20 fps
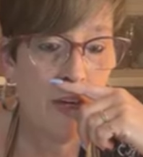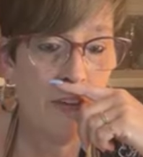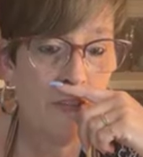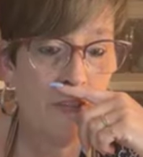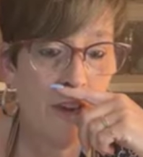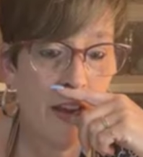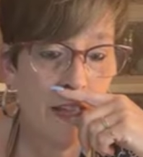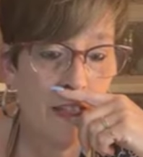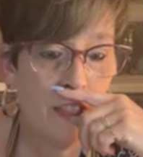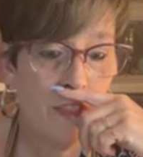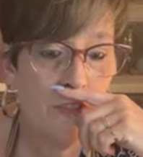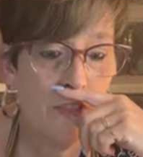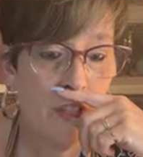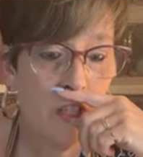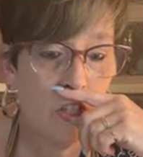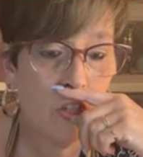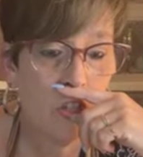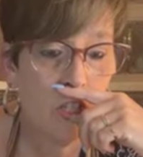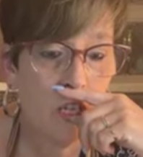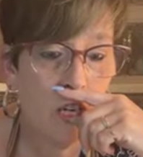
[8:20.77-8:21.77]
We are finally
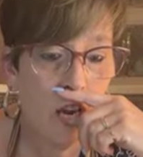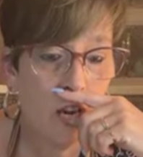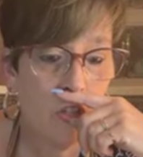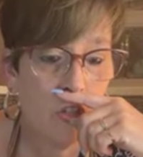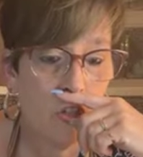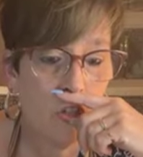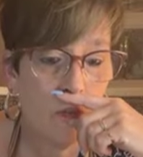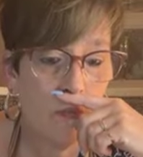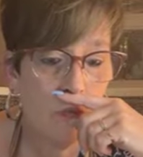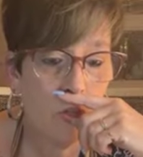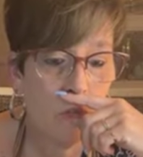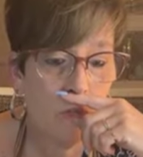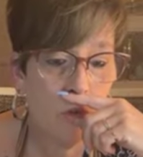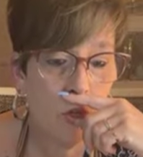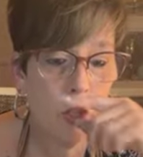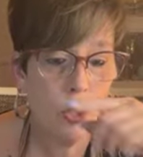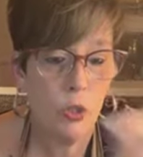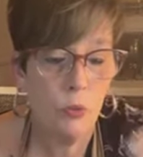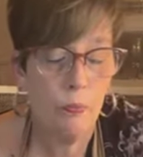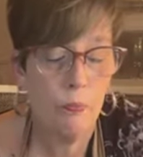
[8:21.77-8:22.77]
finishing our trip to
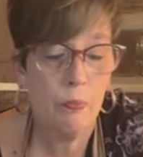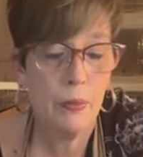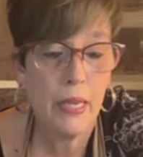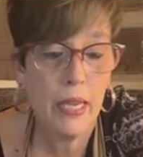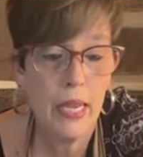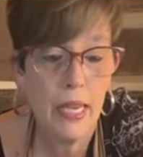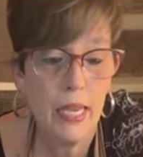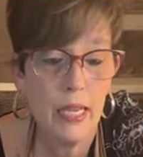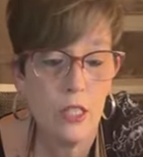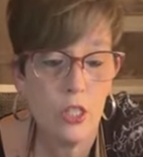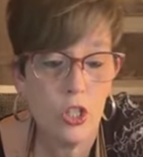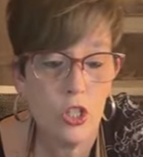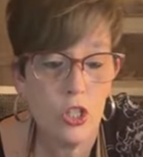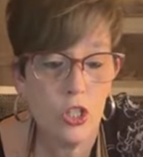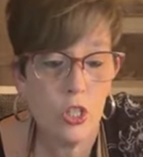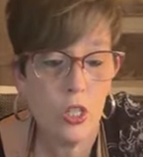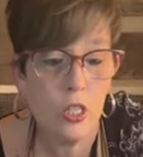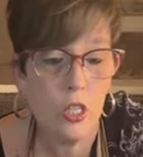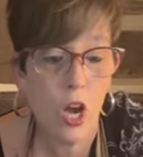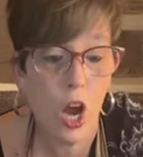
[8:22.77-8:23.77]
Myrtle
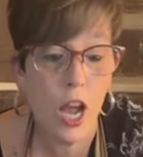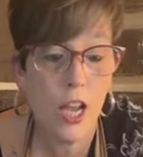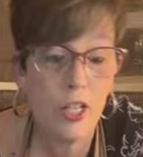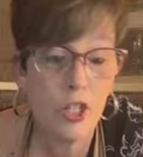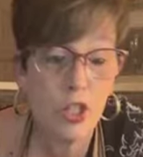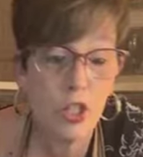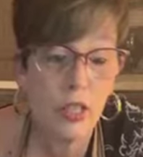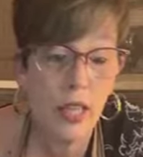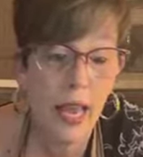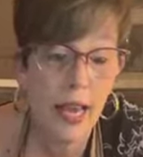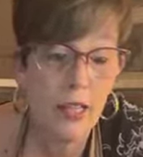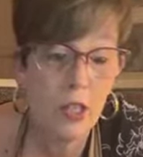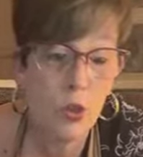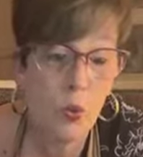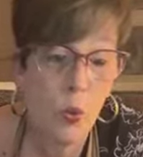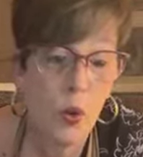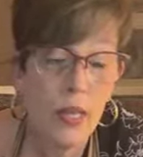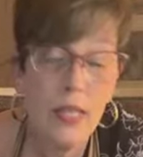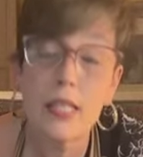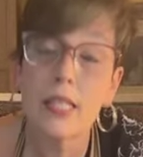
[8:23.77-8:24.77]
Beach on July
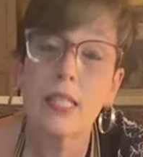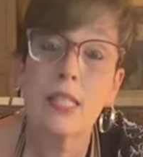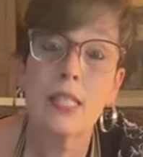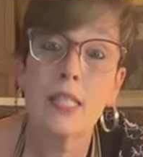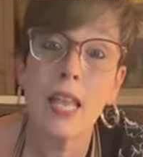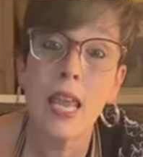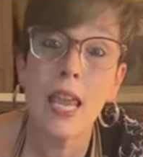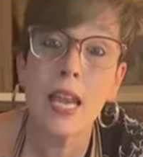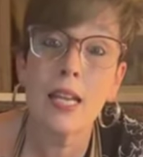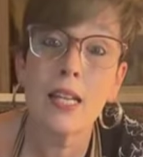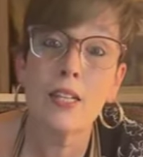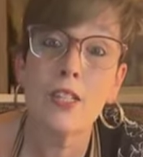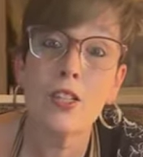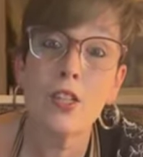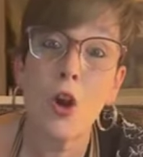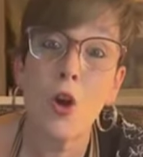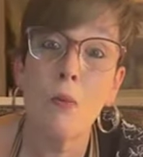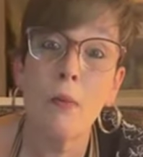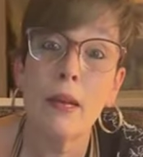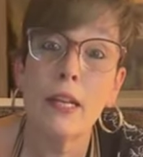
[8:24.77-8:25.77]

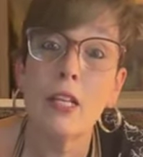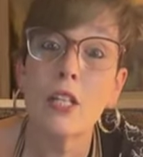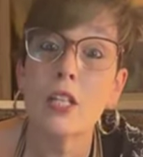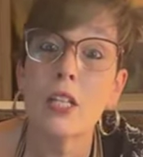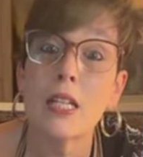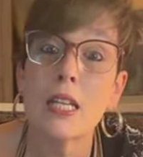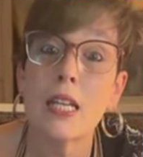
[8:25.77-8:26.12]
26th. Oh my